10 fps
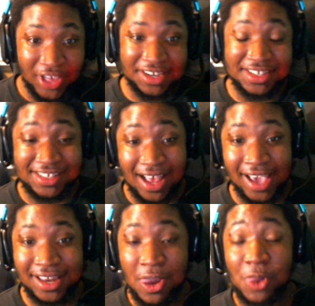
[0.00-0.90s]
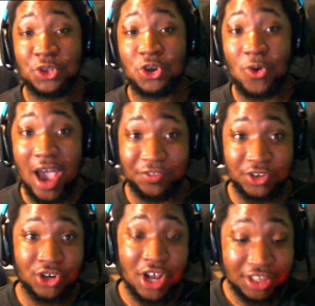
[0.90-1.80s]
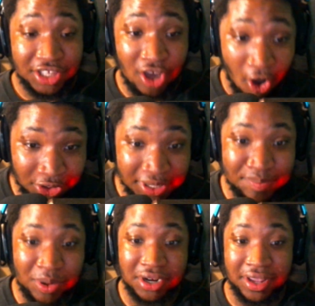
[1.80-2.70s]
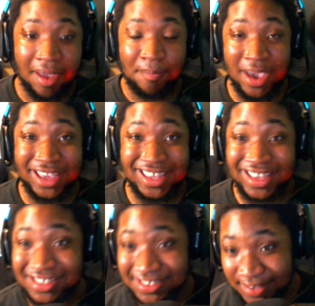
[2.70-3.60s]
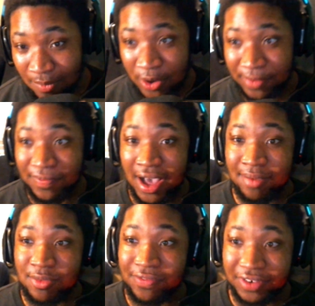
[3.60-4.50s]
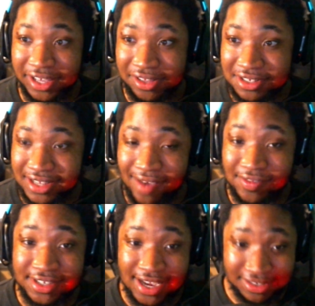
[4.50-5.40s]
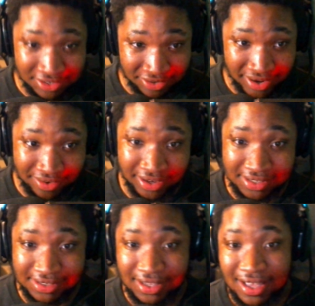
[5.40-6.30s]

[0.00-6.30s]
they decide to go after the only perk making it somewhat viable for killers to have a chance during Red Rings.